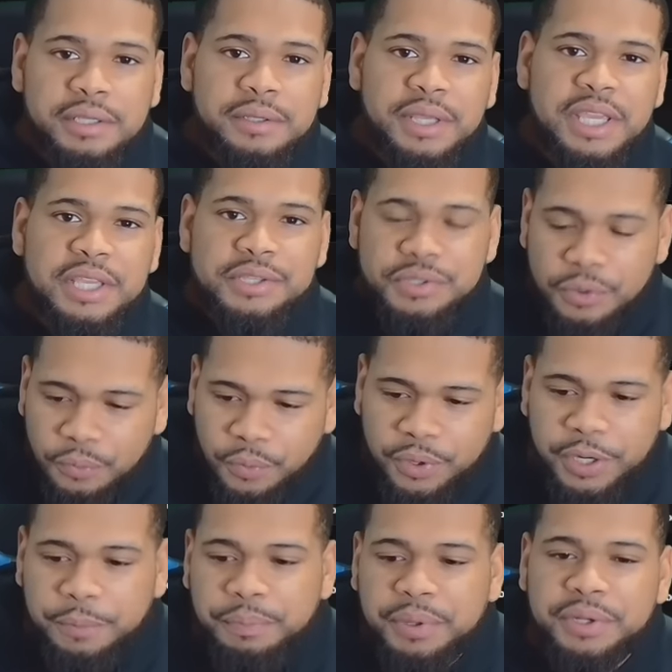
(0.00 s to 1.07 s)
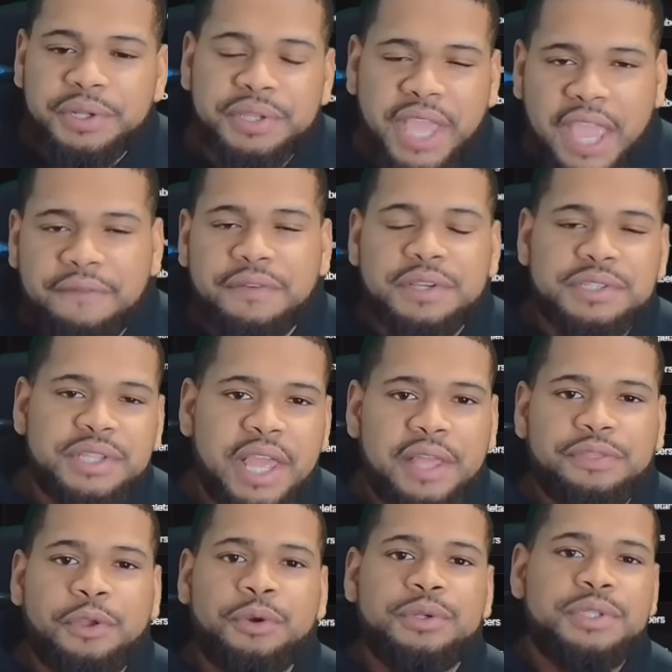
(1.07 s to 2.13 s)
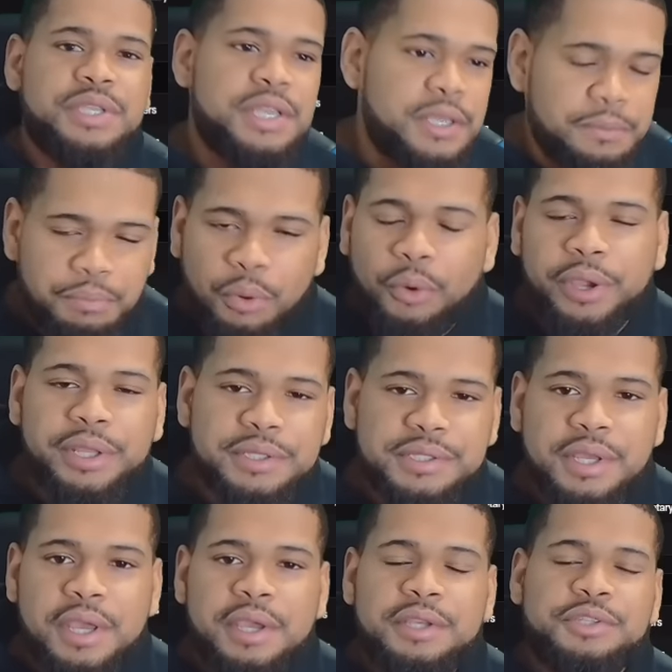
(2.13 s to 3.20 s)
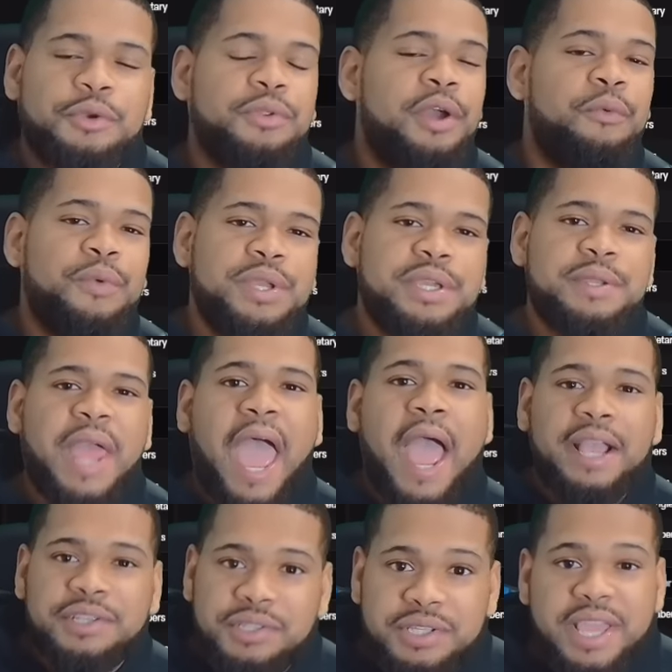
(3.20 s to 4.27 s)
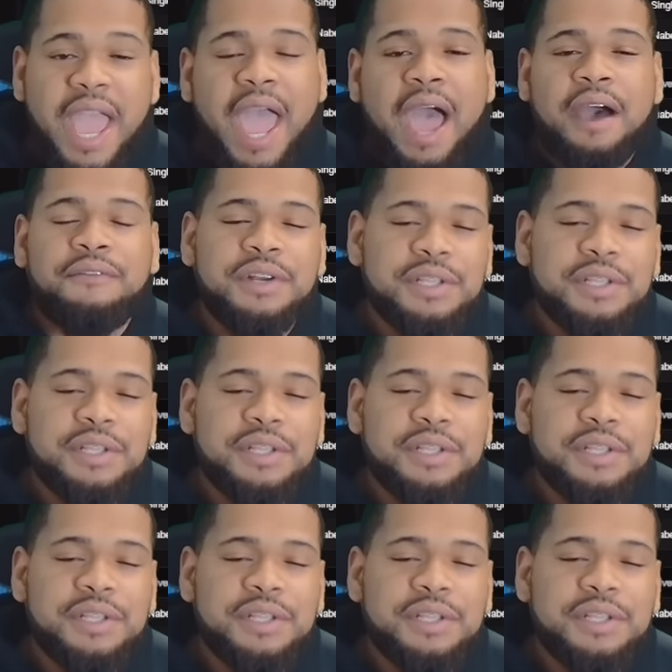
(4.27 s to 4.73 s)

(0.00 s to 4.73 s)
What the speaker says: He's the one that gave us that 13 points so that we could actually have a